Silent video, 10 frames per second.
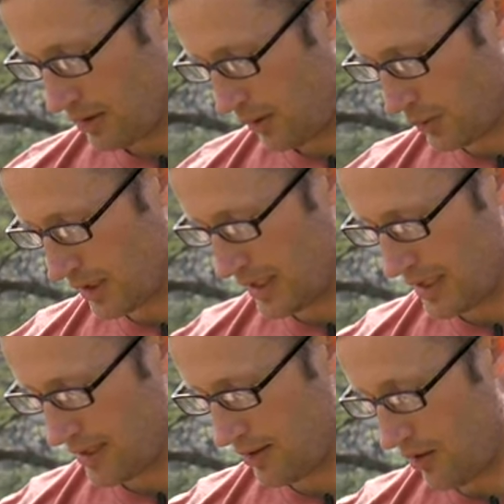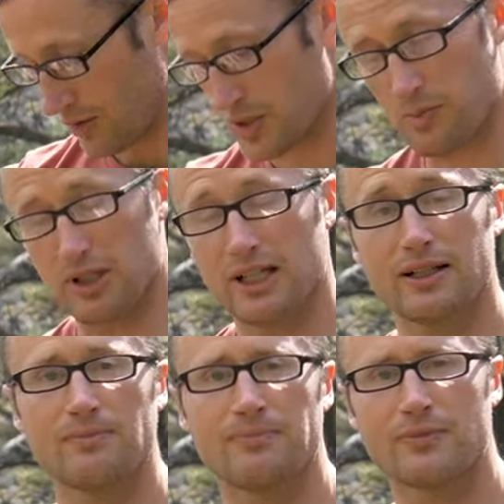holding in our
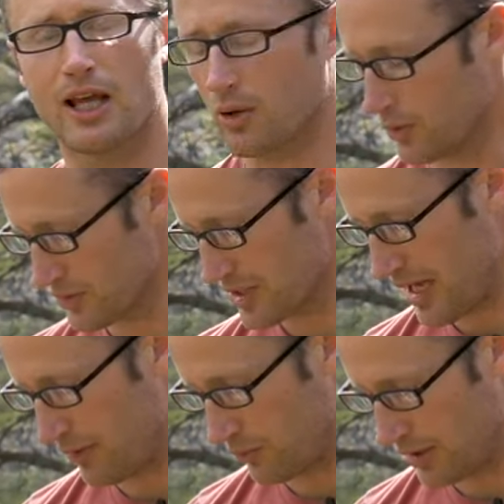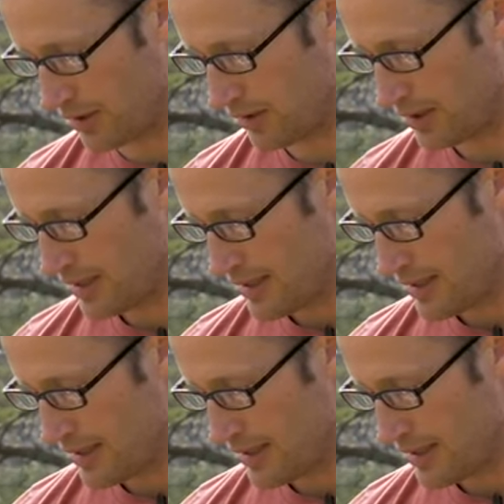spring that holds that rear